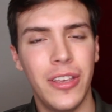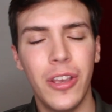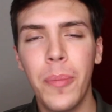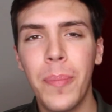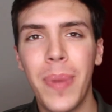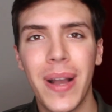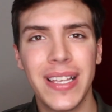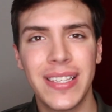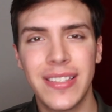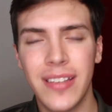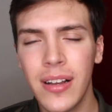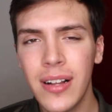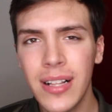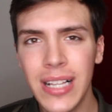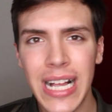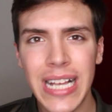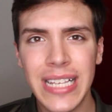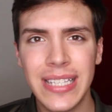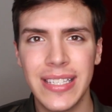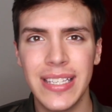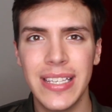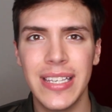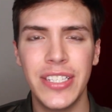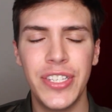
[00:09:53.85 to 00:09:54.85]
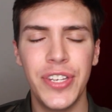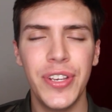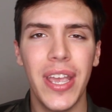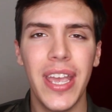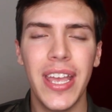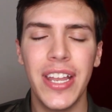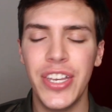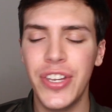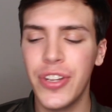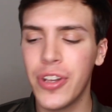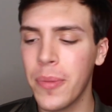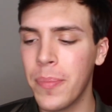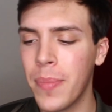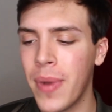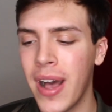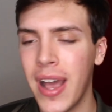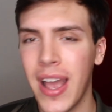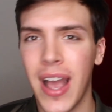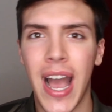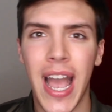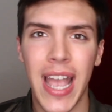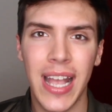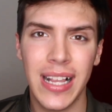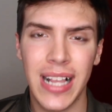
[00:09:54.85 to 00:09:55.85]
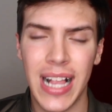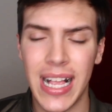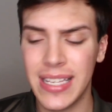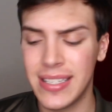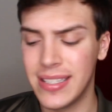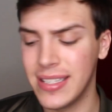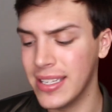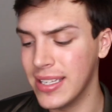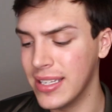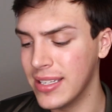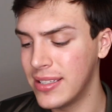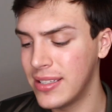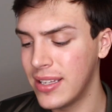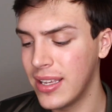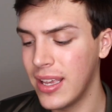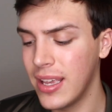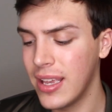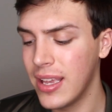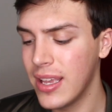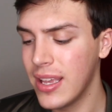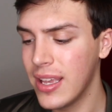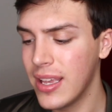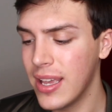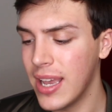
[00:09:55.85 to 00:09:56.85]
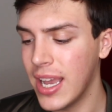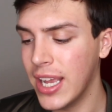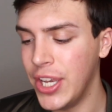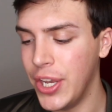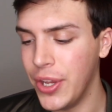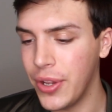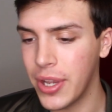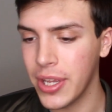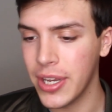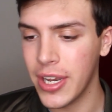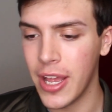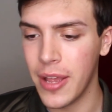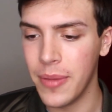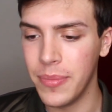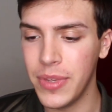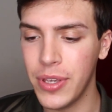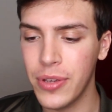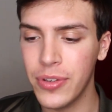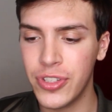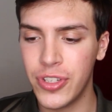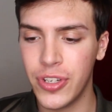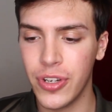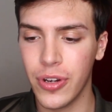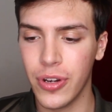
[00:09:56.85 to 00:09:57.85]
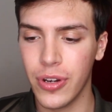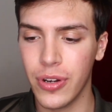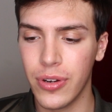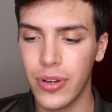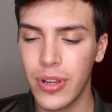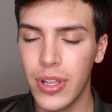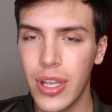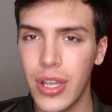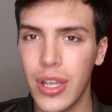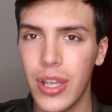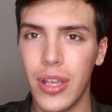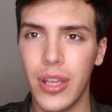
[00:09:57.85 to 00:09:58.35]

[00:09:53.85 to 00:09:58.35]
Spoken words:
you can buy sunglasses and you can buy eyeglasses, and you can use your